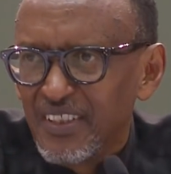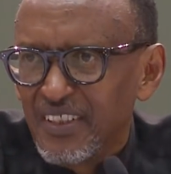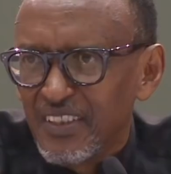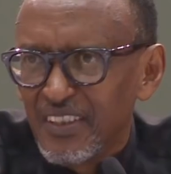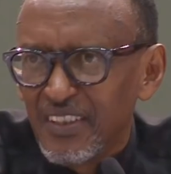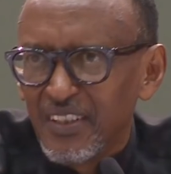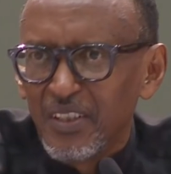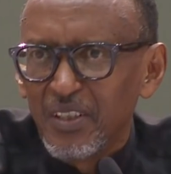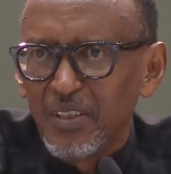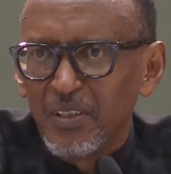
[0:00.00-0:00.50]

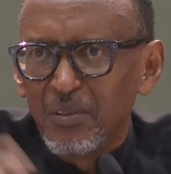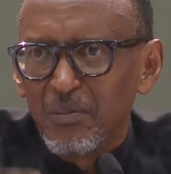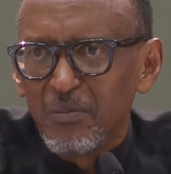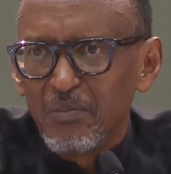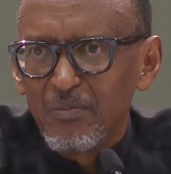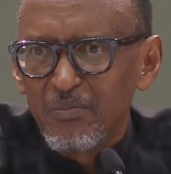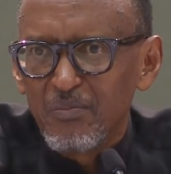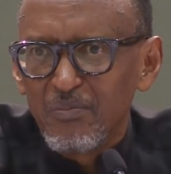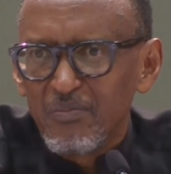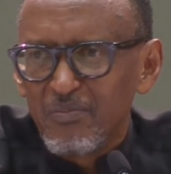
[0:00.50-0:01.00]

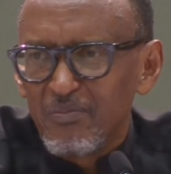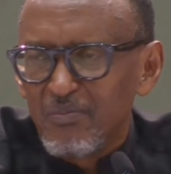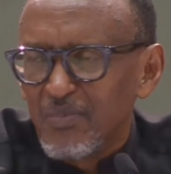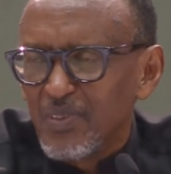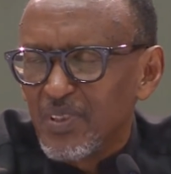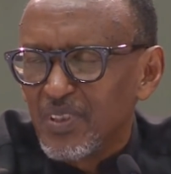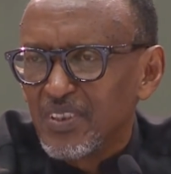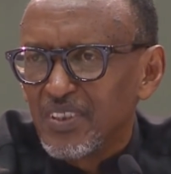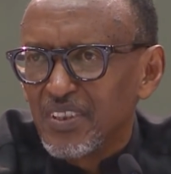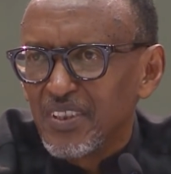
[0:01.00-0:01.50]

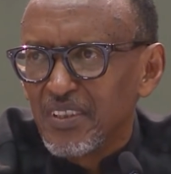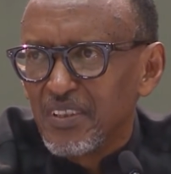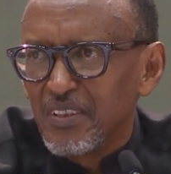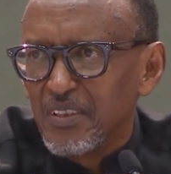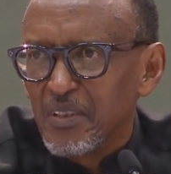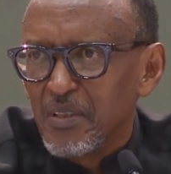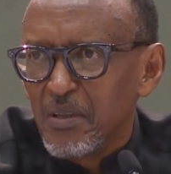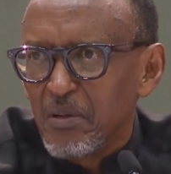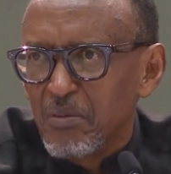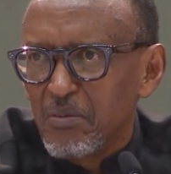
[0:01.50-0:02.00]
he
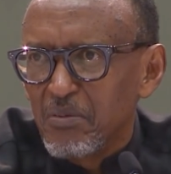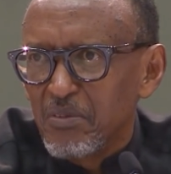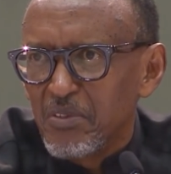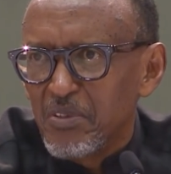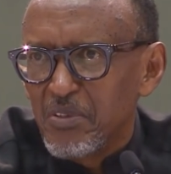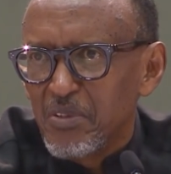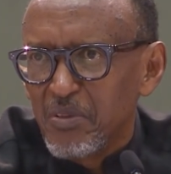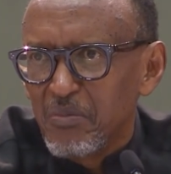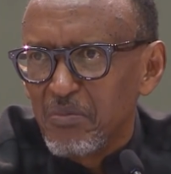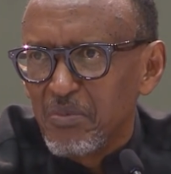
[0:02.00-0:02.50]
did a good
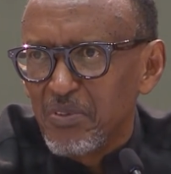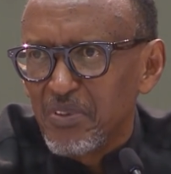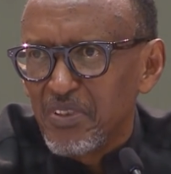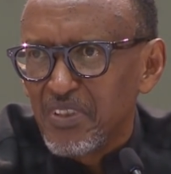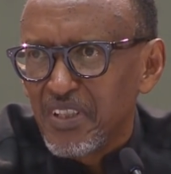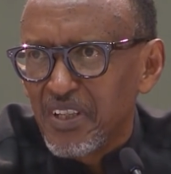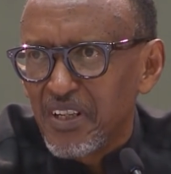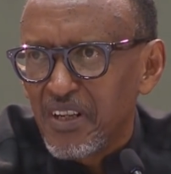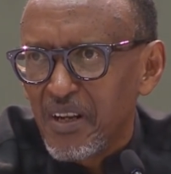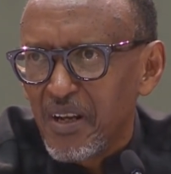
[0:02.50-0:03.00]
job with
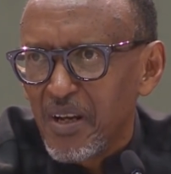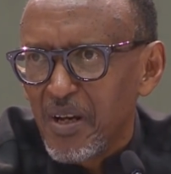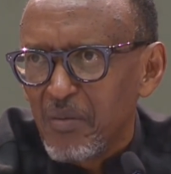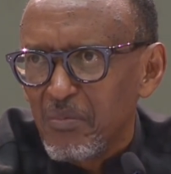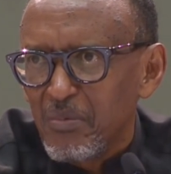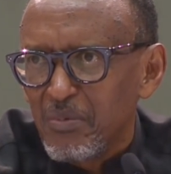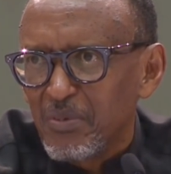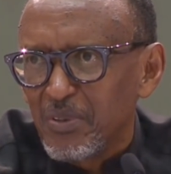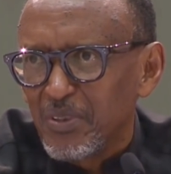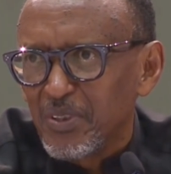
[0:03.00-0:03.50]
the
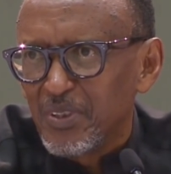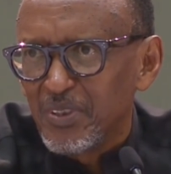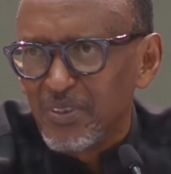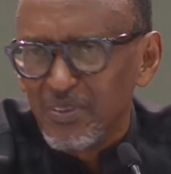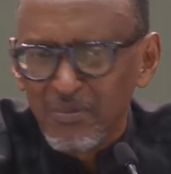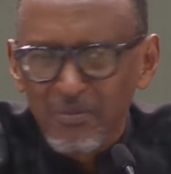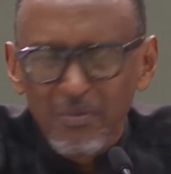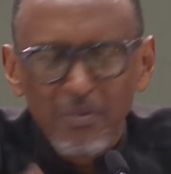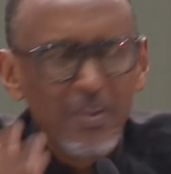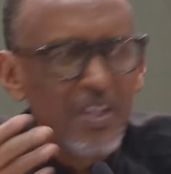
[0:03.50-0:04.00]

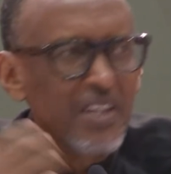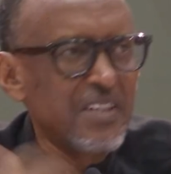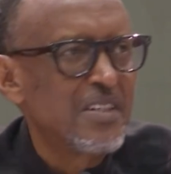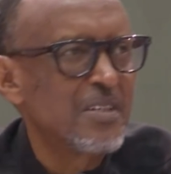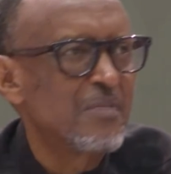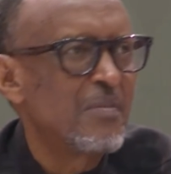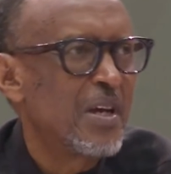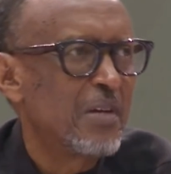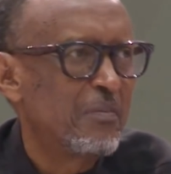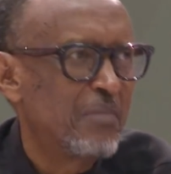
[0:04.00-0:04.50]
club. That is
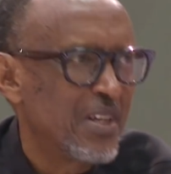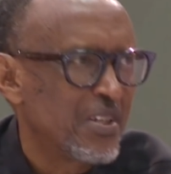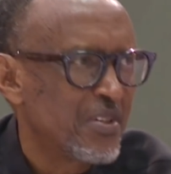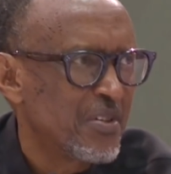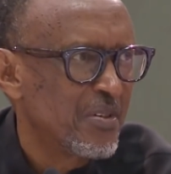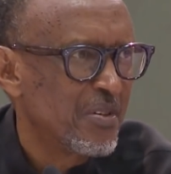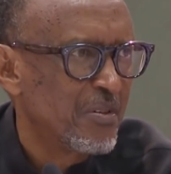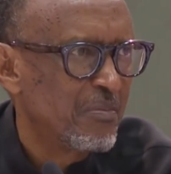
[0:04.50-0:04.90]
my personal